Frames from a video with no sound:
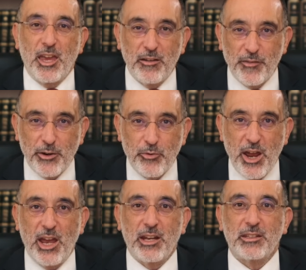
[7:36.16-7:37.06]
If
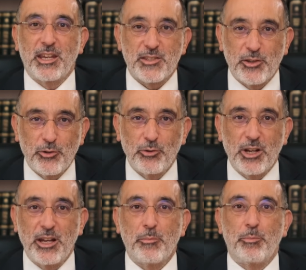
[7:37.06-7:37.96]
Iran gets a
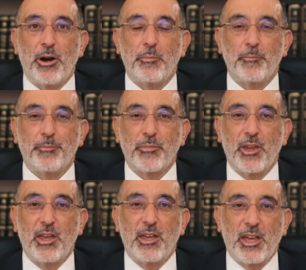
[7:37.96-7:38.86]
nuclear bomb
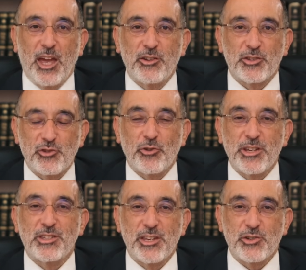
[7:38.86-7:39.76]
and
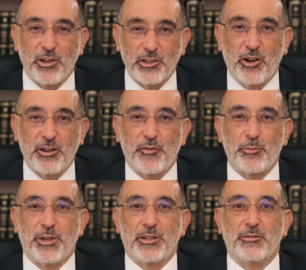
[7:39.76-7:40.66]
destroys Israel, God
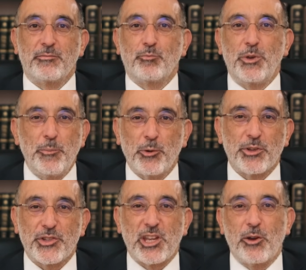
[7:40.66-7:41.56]
forbid, people
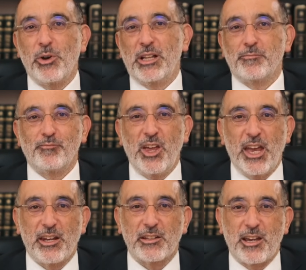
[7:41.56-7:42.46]
will say, well, they
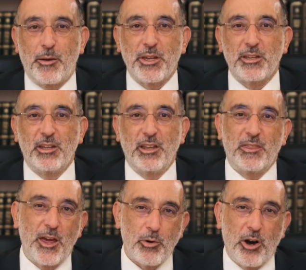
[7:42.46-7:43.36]
had it coming.
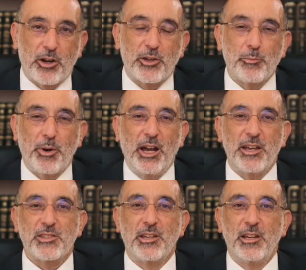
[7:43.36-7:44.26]
They were
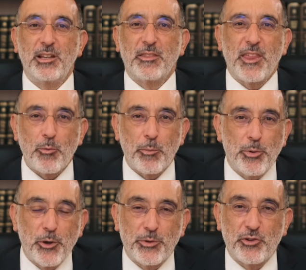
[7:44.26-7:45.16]
occupiers. They were
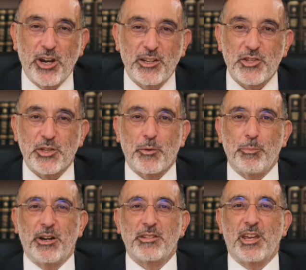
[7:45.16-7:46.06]
perpetrators of
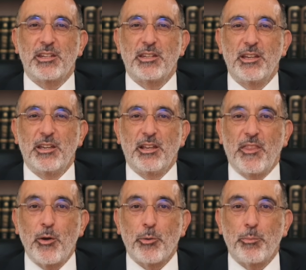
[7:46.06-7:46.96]
apartheid.
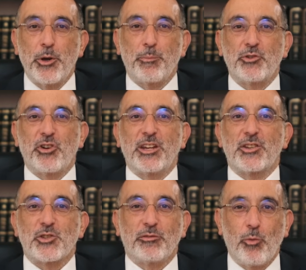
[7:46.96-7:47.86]
They were
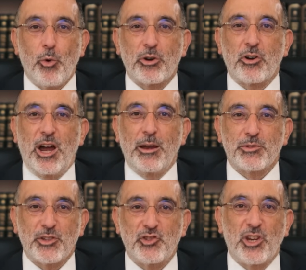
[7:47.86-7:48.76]
perpetrators of war
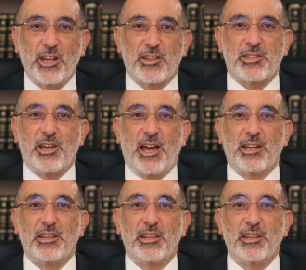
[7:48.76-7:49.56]
crimes and genocide.